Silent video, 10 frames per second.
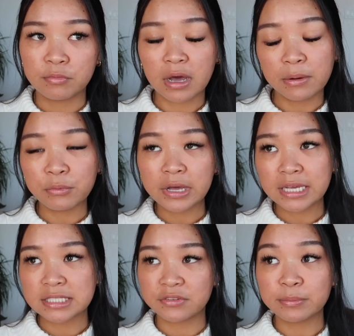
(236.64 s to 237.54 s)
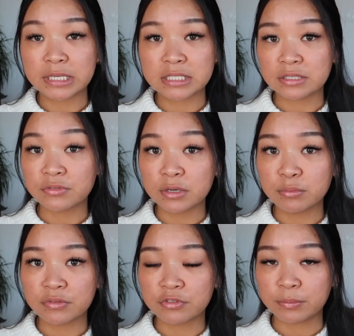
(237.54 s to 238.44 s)
well, I guess everybody's different,
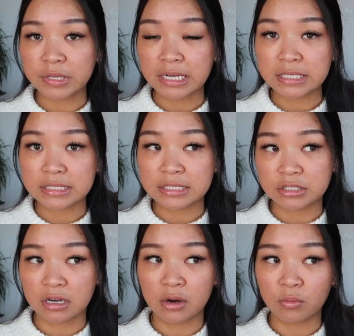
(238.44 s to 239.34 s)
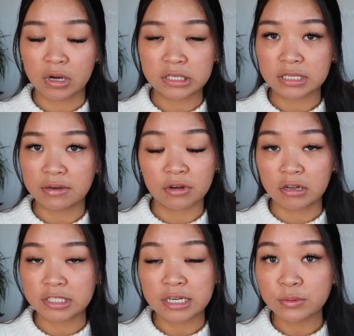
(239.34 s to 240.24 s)
but for me, I did not want to have
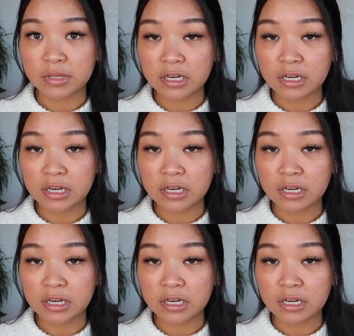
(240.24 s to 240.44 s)
contact with